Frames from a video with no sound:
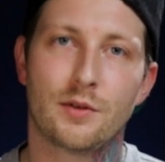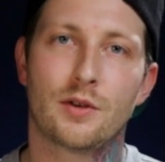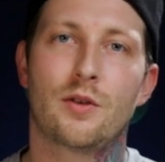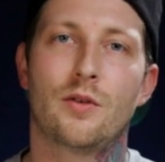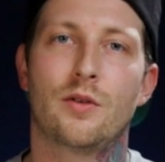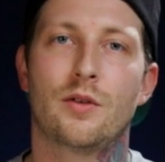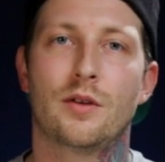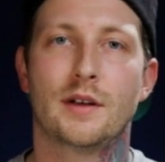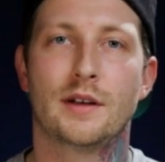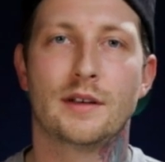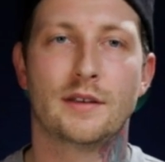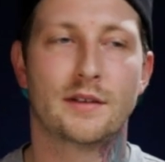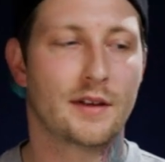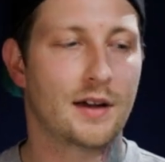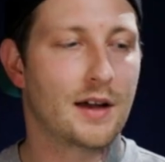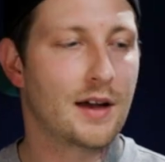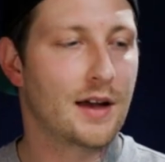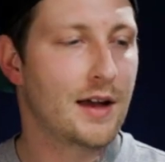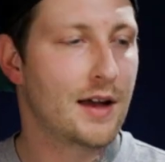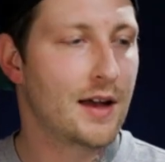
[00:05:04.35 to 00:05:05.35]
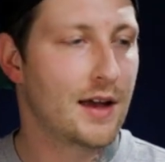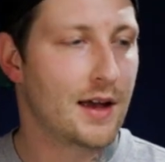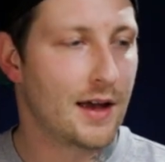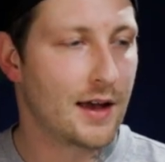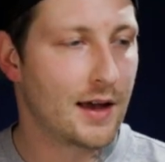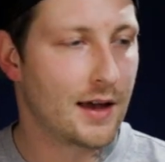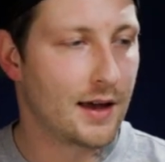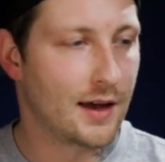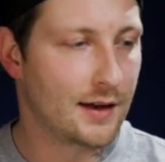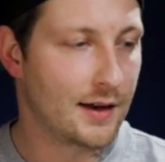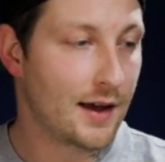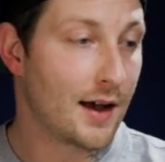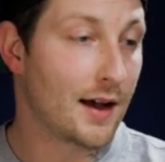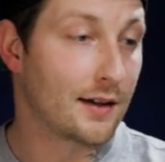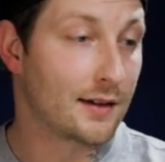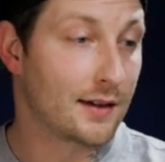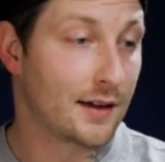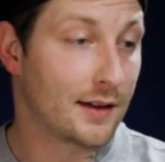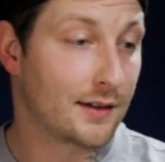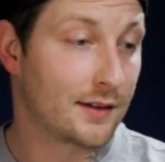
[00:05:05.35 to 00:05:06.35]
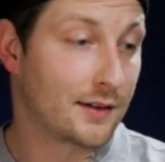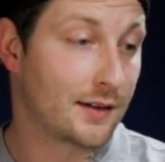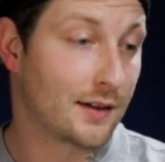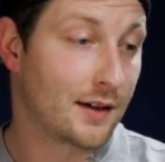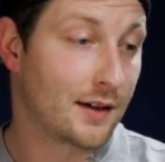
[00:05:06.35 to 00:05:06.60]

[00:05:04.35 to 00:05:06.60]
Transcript: recordings. And yeah, it's